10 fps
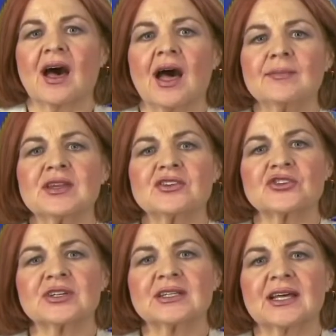I'm an
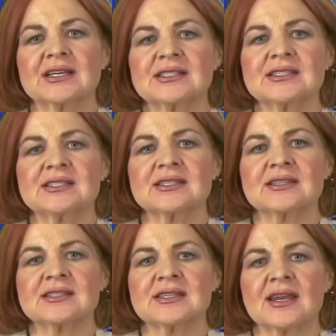attorney licensed in
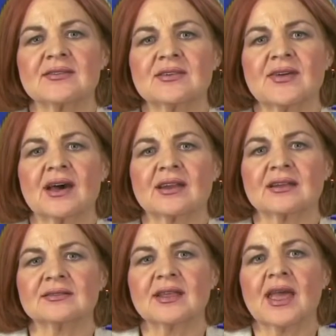the state of Nevada,